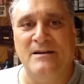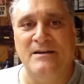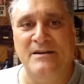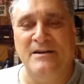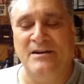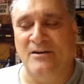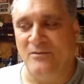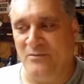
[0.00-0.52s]

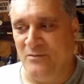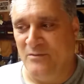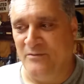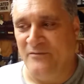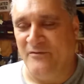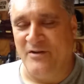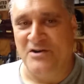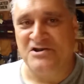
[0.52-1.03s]
you know,
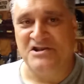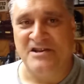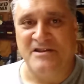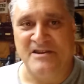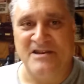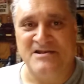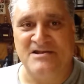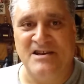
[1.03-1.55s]
version of
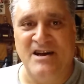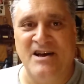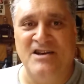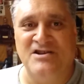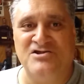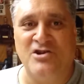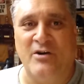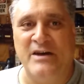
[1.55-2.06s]
this.
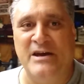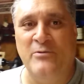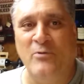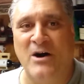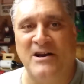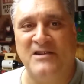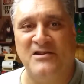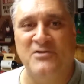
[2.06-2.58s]
So he
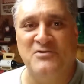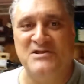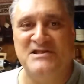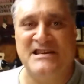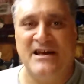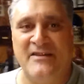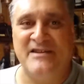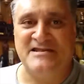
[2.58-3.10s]
wanted to
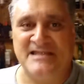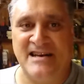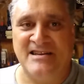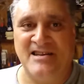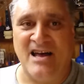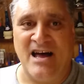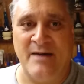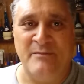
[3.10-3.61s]
sell this at a
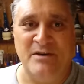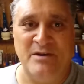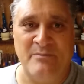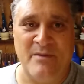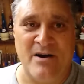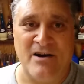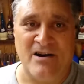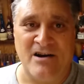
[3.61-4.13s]
time in
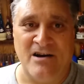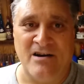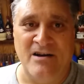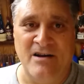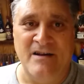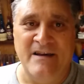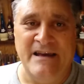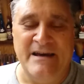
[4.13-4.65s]
America.
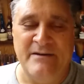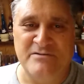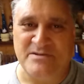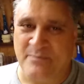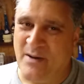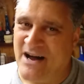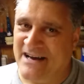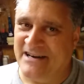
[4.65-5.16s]
He was a
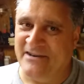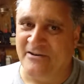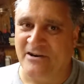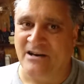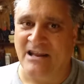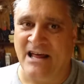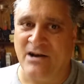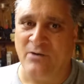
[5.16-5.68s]
pioneer in
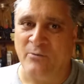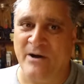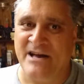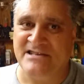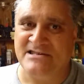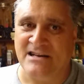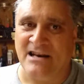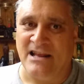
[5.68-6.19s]
a lot of
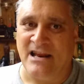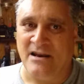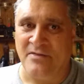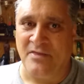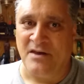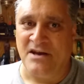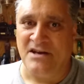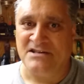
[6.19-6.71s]
ways and a lot of
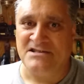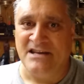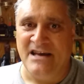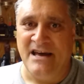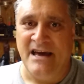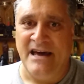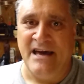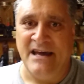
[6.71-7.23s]
things,
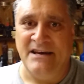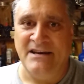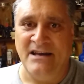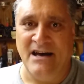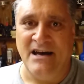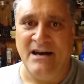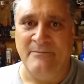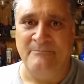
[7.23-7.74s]
and
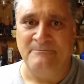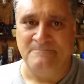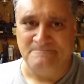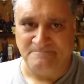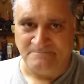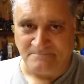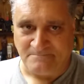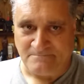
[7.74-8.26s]
um,
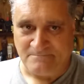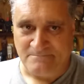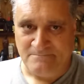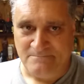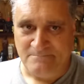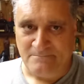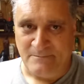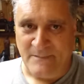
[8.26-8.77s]

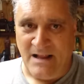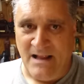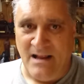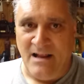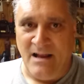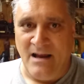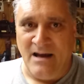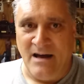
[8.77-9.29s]

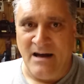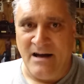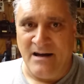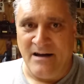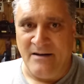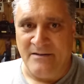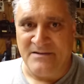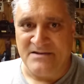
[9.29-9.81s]

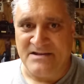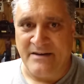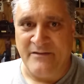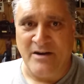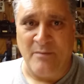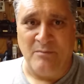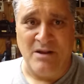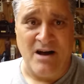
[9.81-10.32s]
uh,
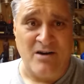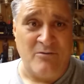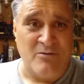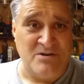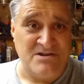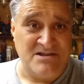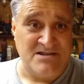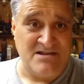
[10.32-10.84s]
Sauvignon Blanc
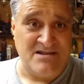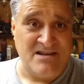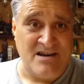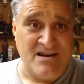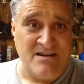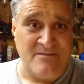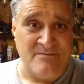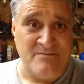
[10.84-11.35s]
wasn't
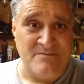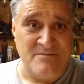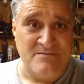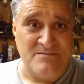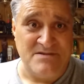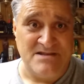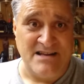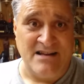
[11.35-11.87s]
uh,
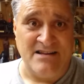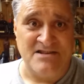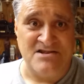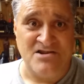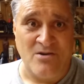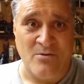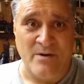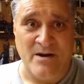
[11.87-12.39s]
selling
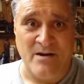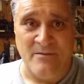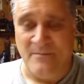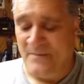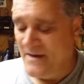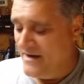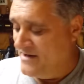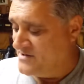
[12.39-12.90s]
so well.
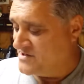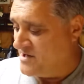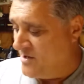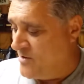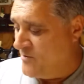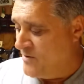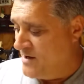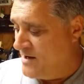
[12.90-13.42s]

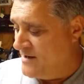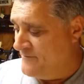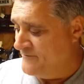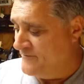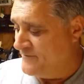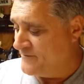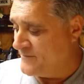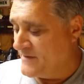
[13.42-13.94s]
So um,
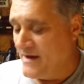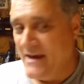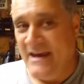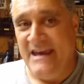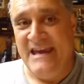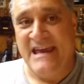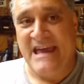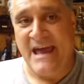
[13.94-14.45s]

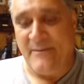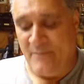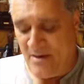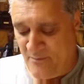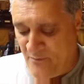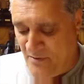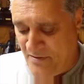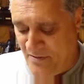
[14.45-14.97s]
he came
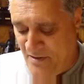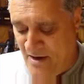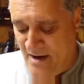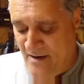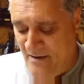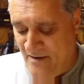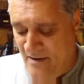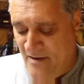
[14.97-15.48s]
up with
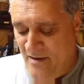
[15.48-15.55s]
uh,